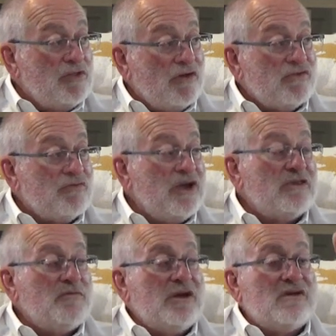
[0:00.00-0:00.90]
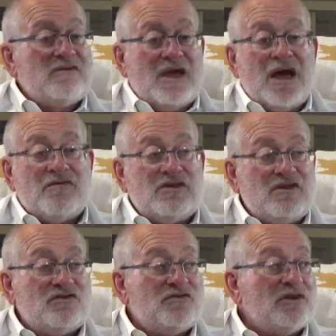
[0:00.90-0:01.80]
from those rigs because they
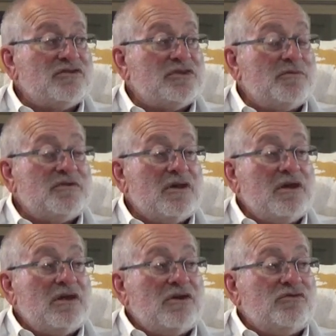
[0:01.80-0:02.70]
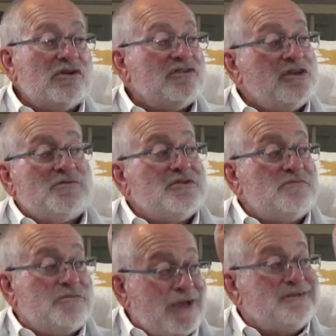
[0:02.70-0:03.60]
have these drill ships. Drill
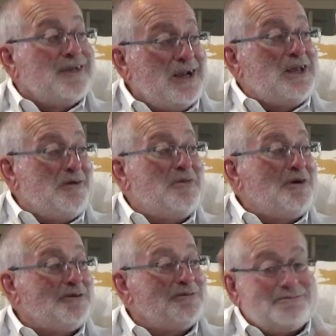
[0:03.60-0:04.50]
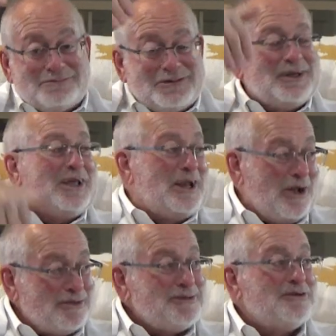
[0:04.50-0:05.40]
ships are basically a boat that
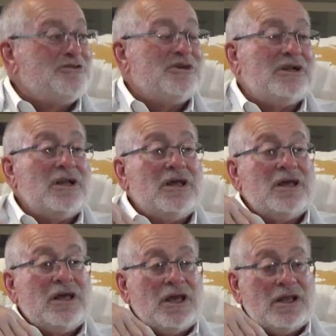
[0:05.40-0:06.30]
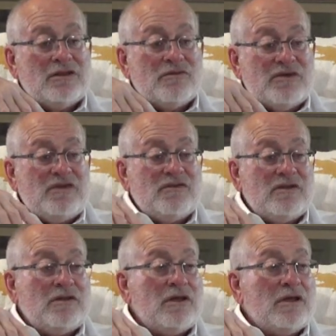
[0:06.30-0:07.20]
can also drill, and the
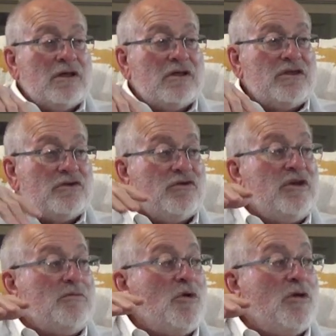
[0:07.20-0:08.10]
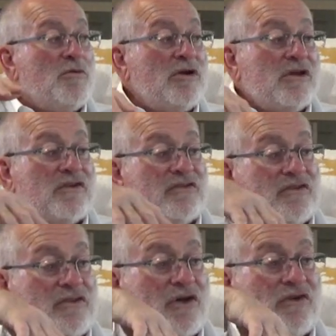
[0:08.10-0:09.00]
reason they're doing more and more because